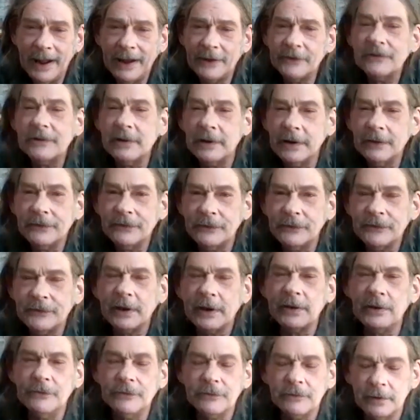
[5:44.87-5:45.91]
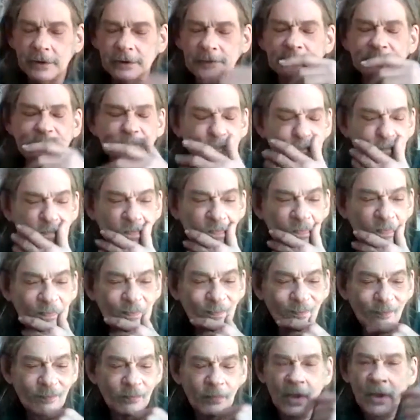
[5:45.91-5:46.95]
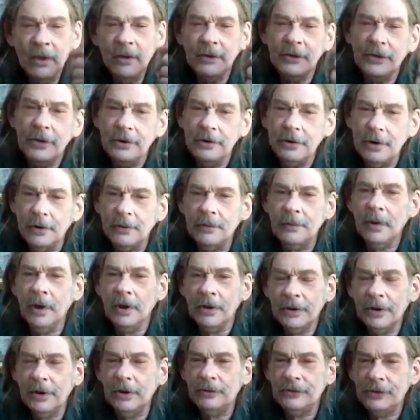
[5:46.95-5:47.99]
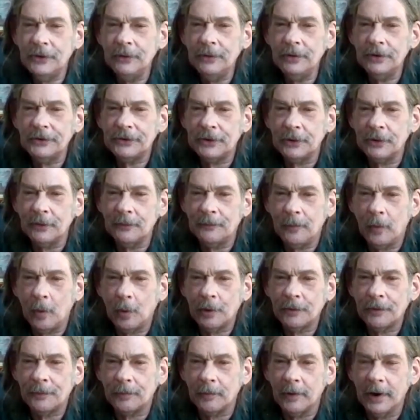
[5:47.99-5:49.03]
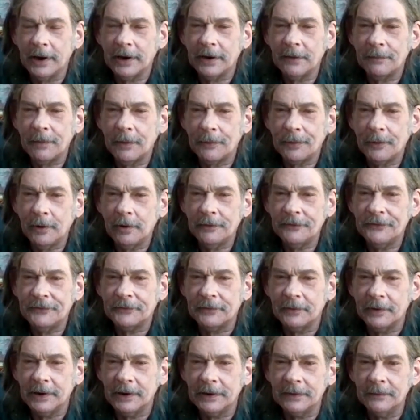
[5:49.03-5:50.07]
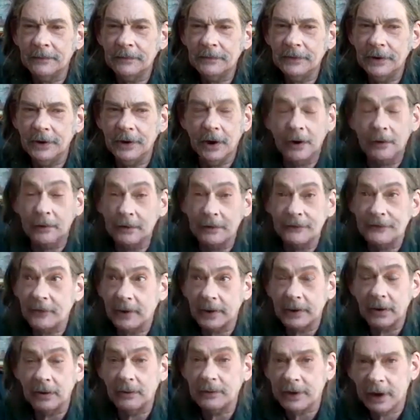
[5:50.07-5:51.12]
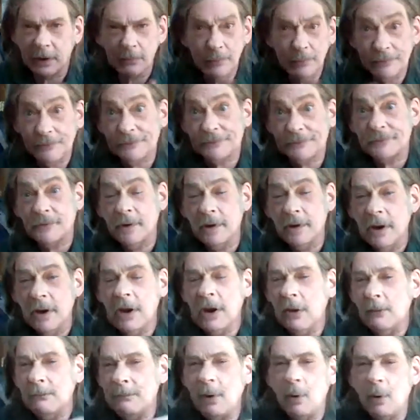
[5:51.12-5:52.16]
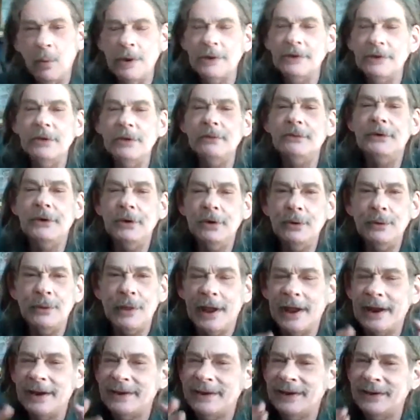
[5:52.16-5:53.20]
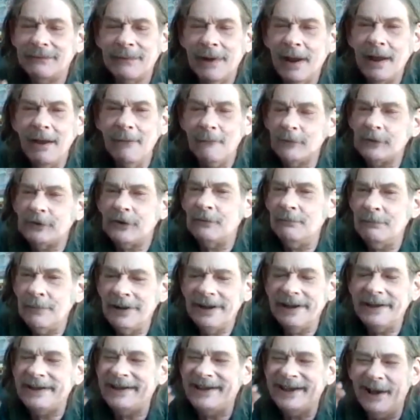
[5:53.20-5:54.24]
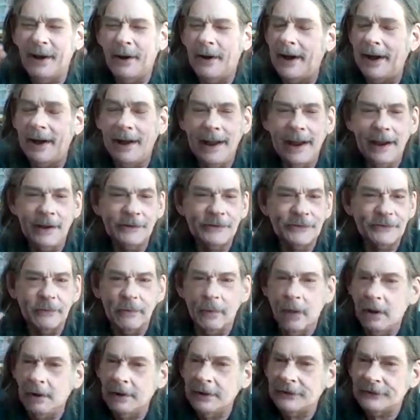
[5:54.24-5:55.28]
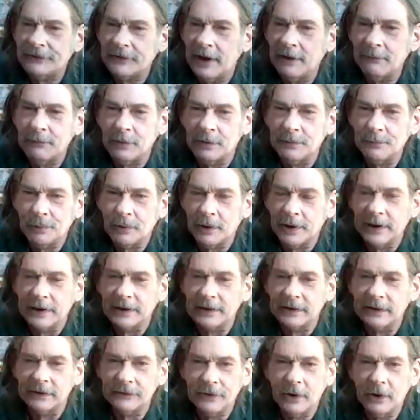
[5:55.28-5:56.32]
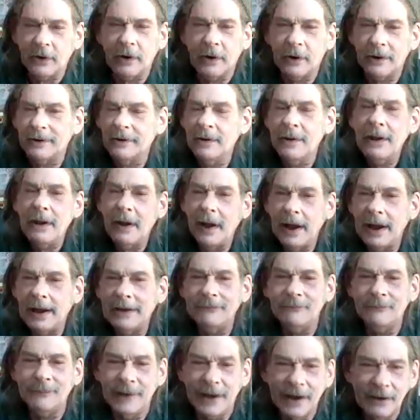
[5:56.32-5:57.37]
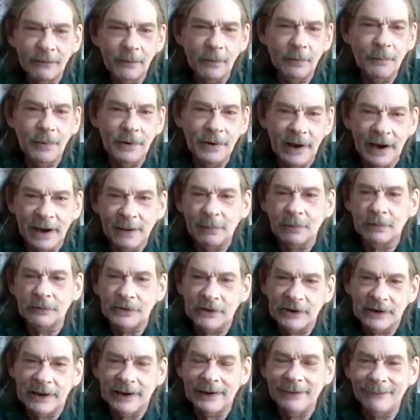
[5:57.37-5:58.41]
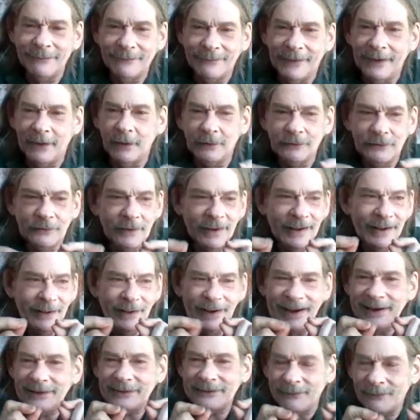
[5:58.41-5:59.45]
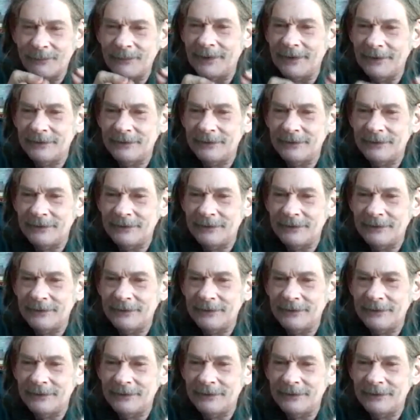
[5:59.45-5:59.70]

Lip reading: actually it's the second string, you tune it to the fourth fret of the third string, and it's like, okay, well but when you do that, to me, as long as I've been playing guitar, I've never been able to get those. It